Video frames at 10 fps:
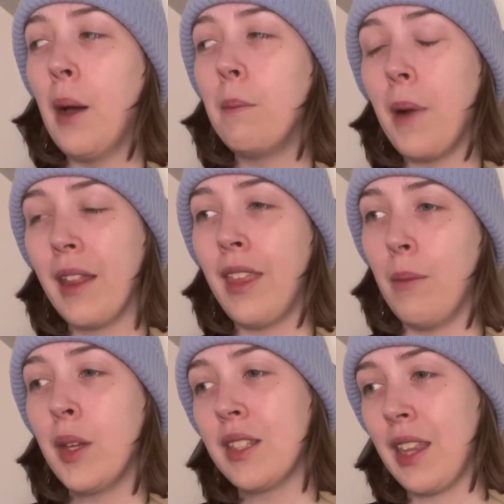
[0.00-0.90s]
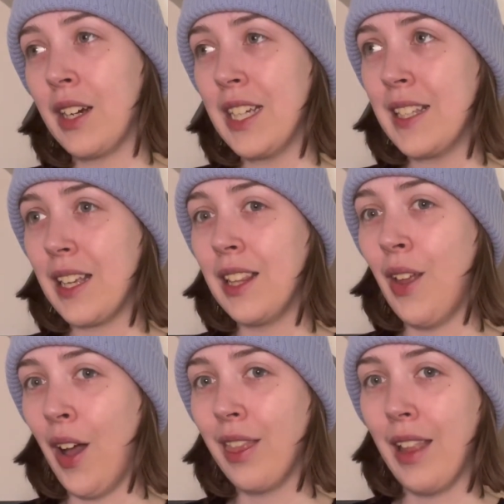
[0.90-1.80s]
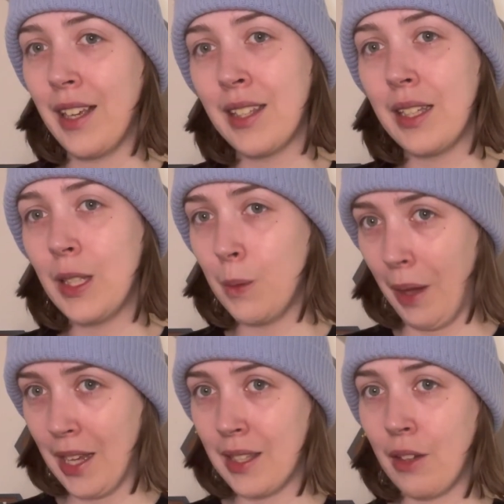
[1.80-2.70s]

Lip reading: but that means there is a lot less space